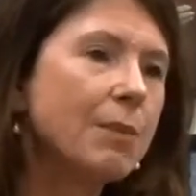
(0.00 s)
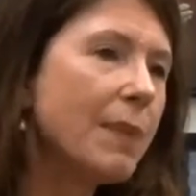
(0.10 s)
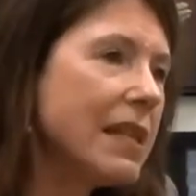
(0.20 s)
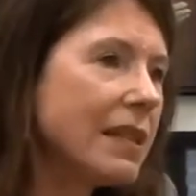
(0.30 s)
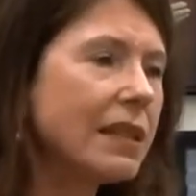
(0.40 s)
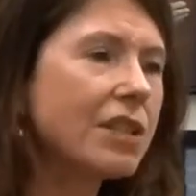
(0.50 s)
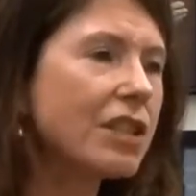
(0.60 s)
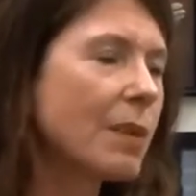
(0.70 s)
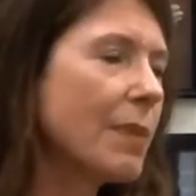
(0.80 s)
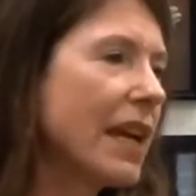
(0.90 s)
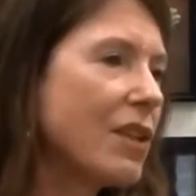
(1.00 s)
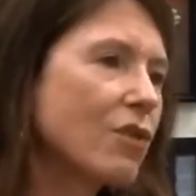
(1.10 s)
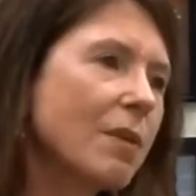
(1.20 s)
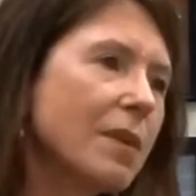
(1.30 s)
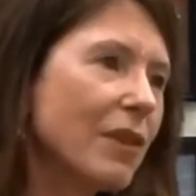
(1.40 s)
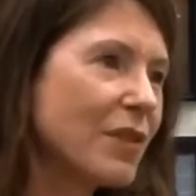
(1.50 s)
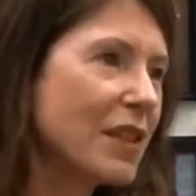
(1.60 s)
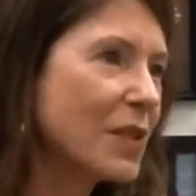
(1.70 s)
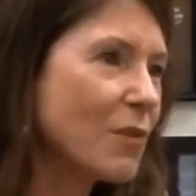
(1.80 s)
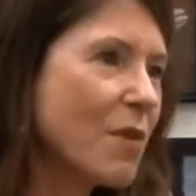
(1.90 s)
basically just to pay tribute to
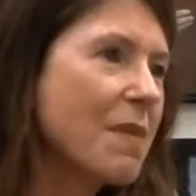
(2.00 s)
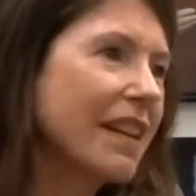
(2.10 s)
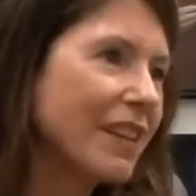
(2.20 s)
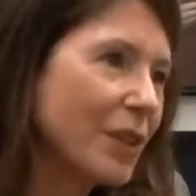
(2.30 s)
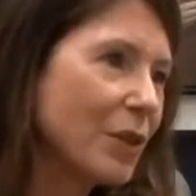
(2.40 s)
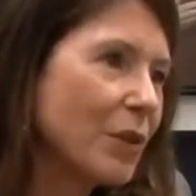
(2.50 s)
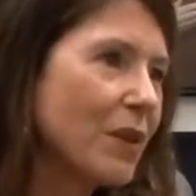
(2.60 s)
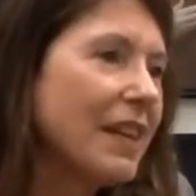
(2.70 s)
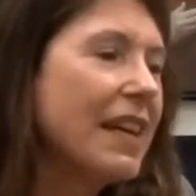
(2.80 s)
this woman who